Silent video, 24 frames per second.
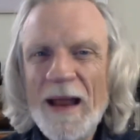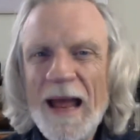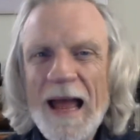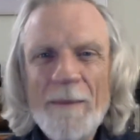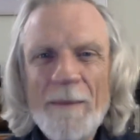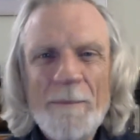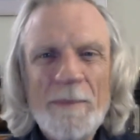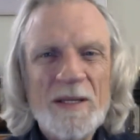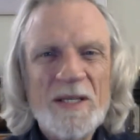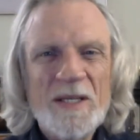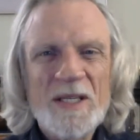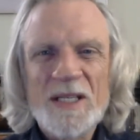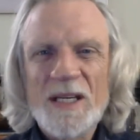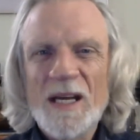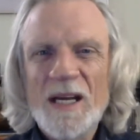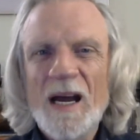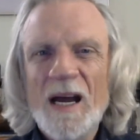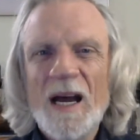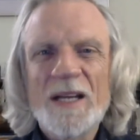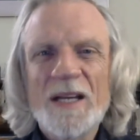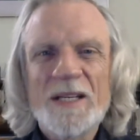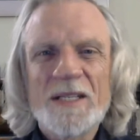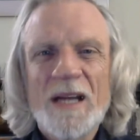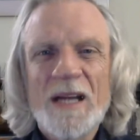happens to
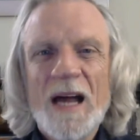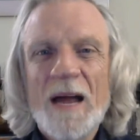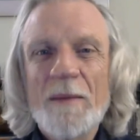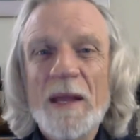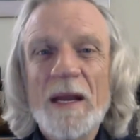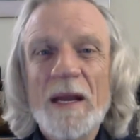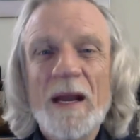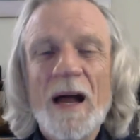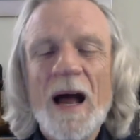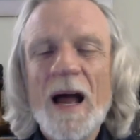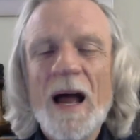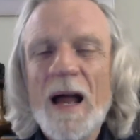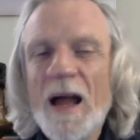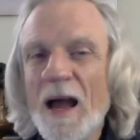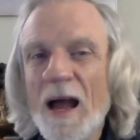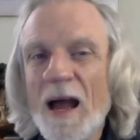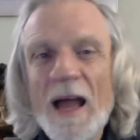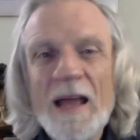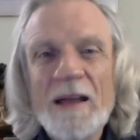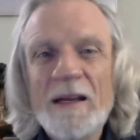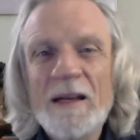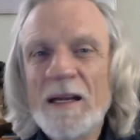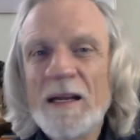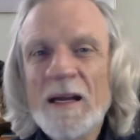us. I mean, I,
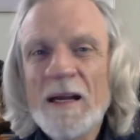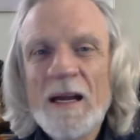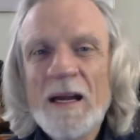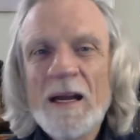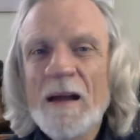I,